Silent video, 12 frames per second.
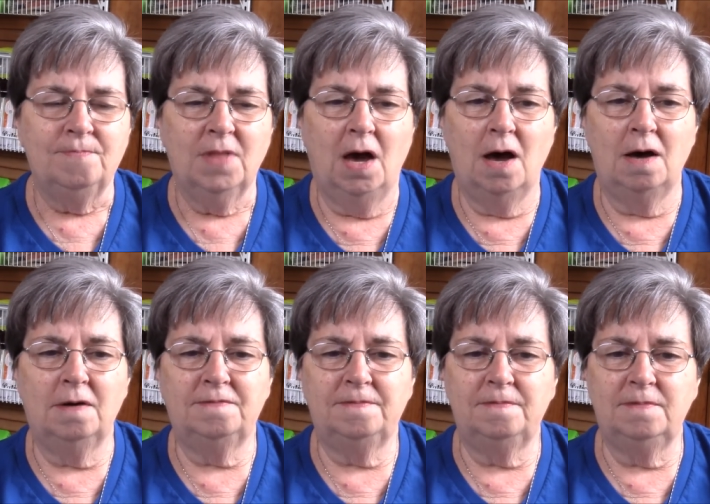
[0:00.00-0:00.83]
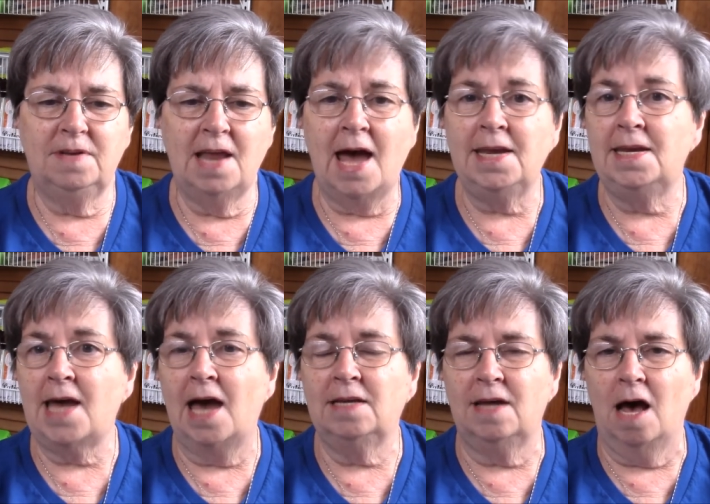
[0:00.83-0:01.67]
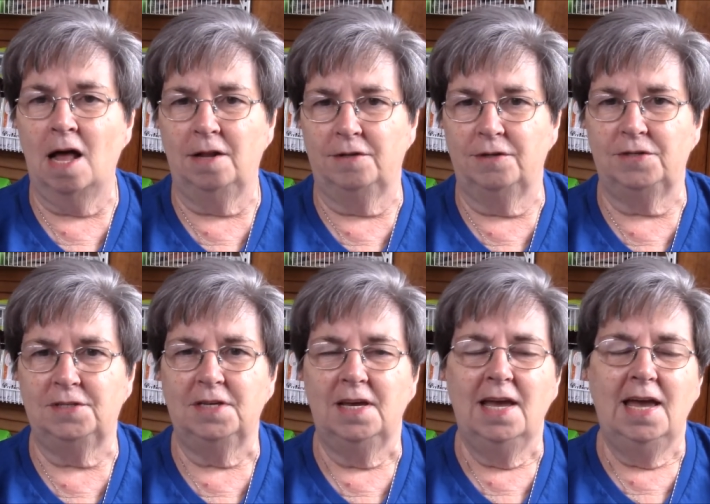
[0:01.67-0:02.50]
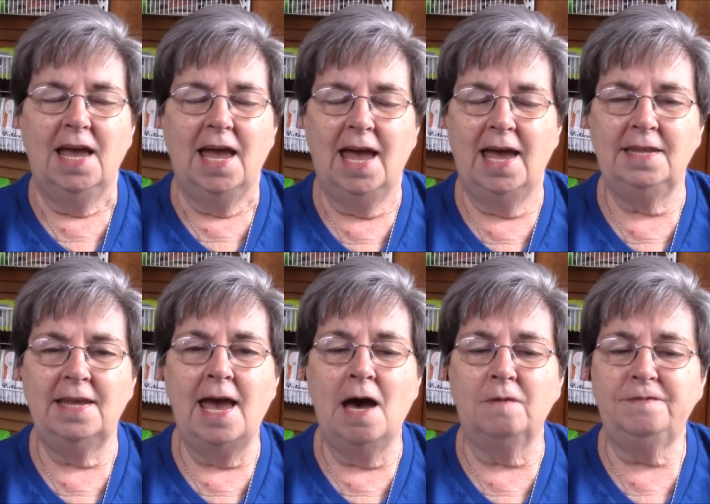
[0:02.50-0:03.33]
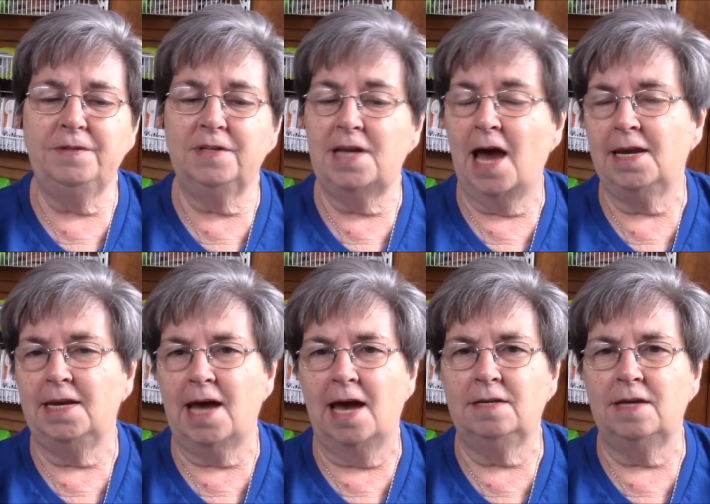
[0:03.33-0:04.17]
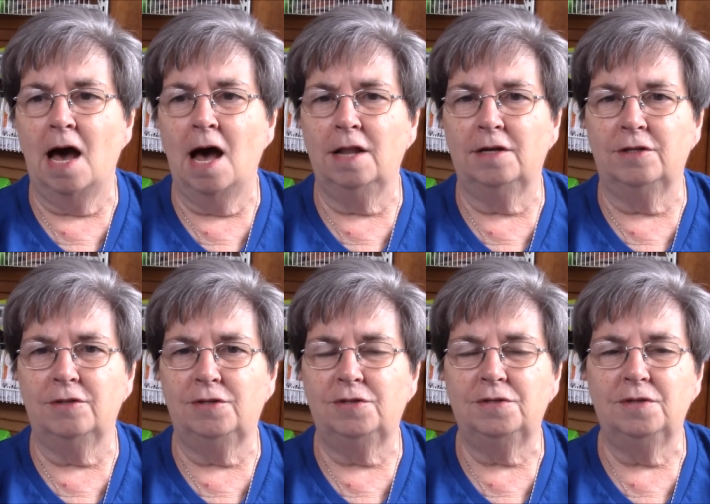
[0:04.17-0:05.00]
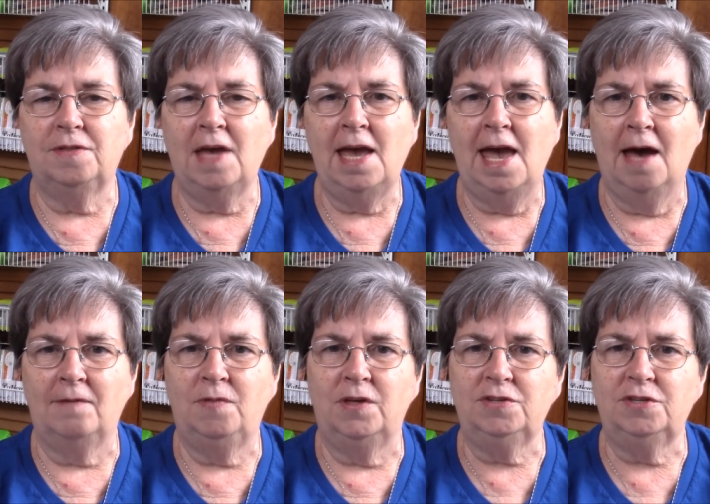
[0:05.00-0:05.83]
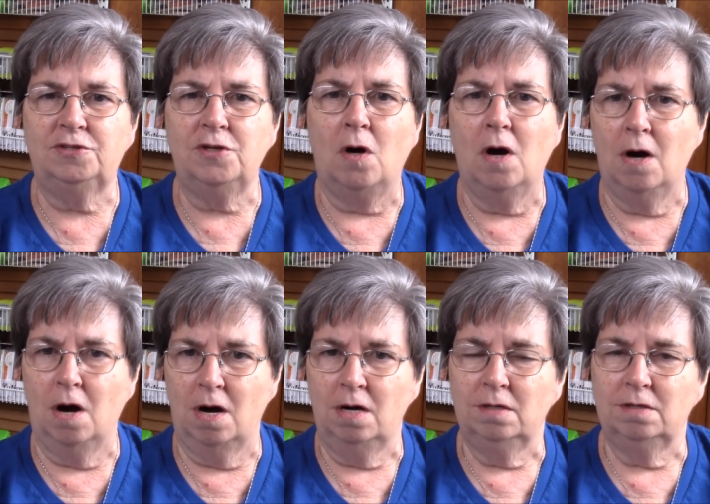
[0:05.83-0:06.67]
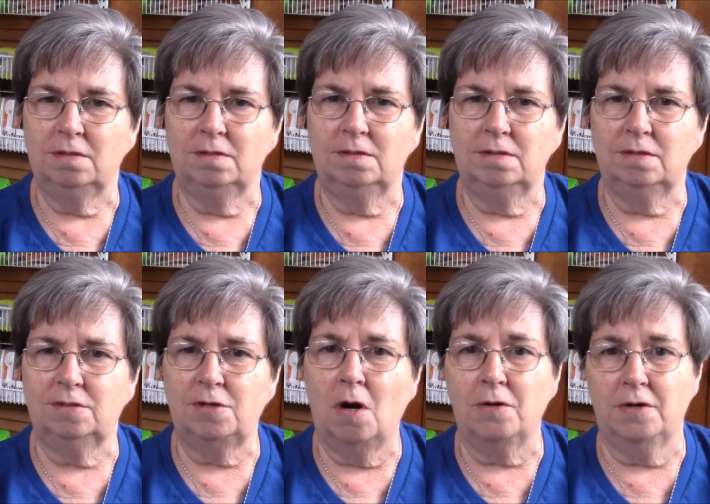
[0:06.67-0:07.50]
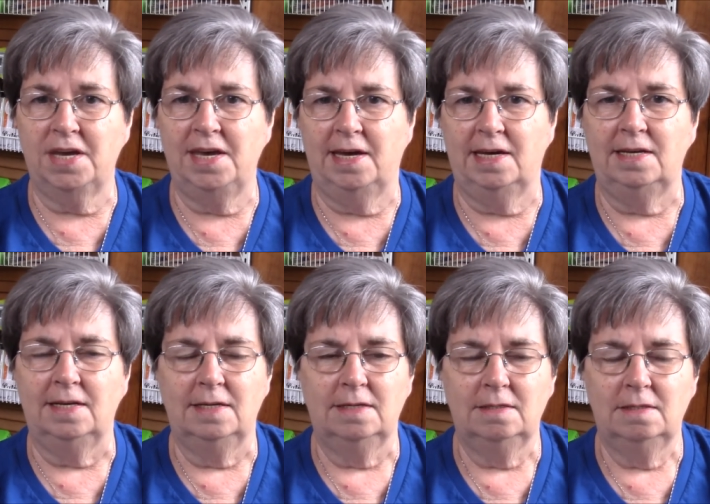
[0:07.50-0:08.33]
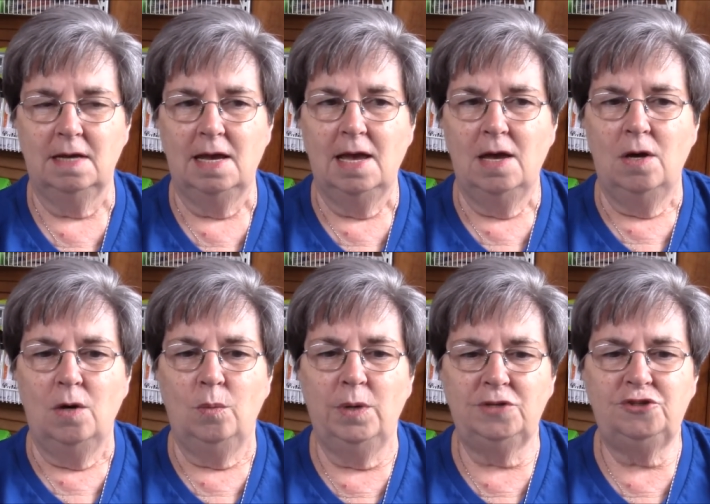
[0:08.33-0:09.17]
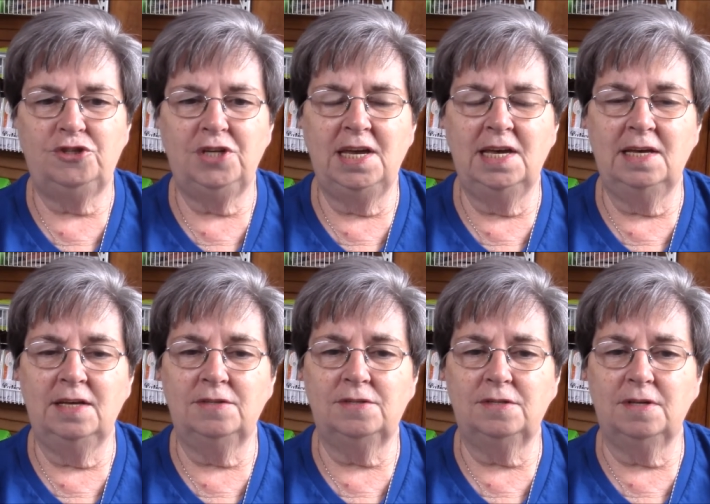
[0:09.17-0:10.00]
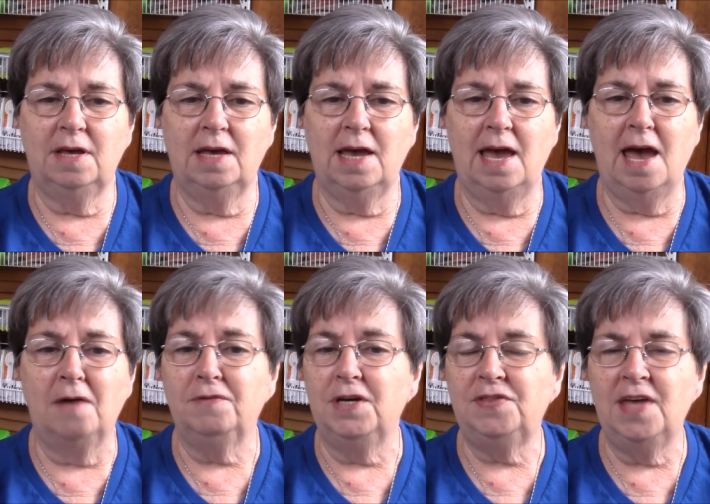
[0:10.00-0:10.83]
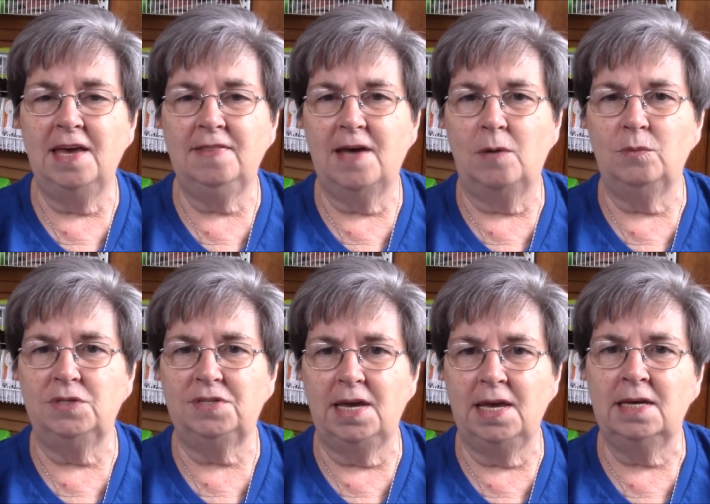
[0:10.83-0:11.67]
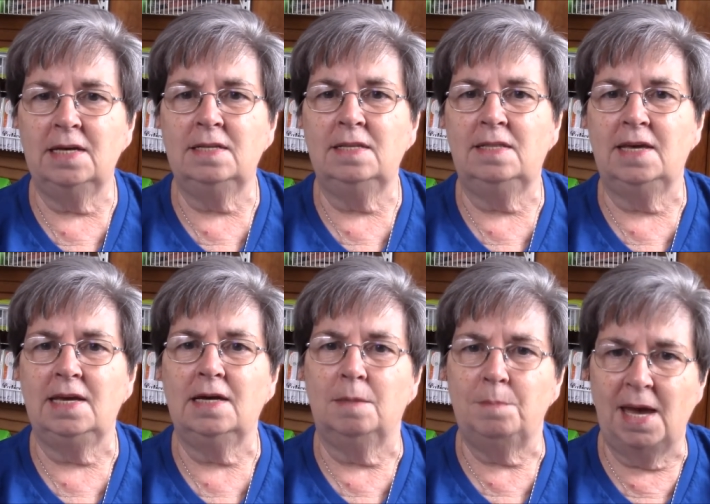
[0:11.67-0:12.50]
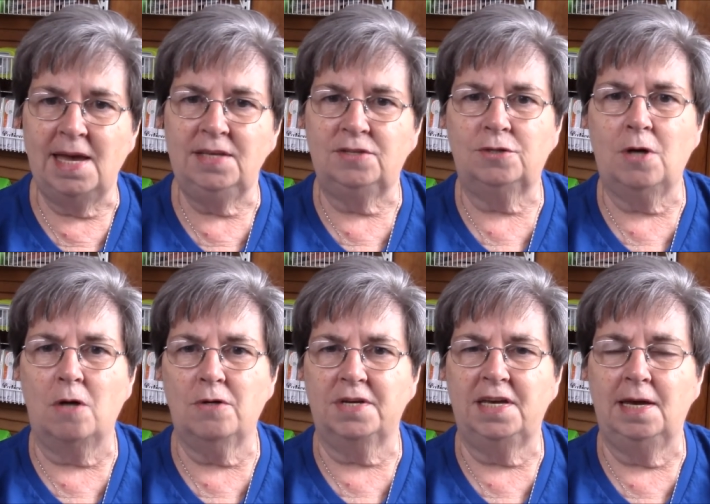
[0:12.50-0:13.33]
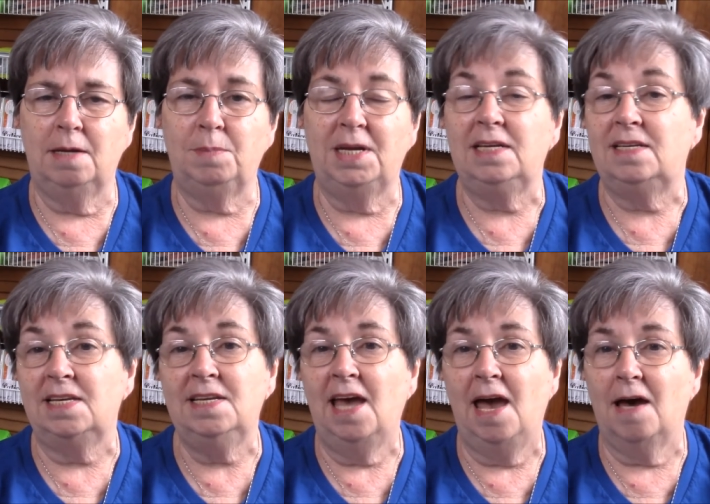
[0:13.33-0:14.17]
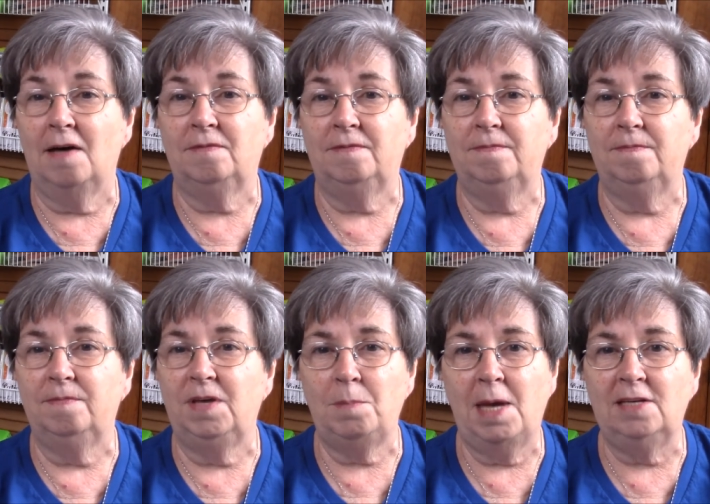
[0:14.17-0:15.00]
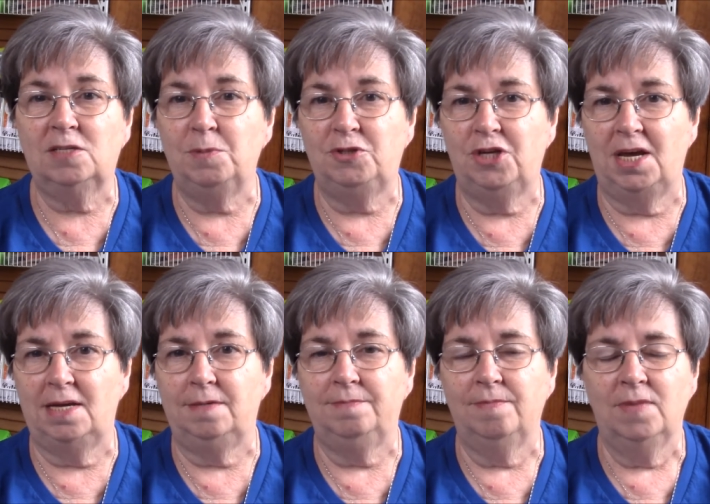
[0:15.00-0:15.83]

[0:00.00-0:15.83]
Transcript: of $99. And now for the $99, they have the Star Starter Kit, which is everything that was in the Amaze Starter Kit, but it didn't have the Amaze machine.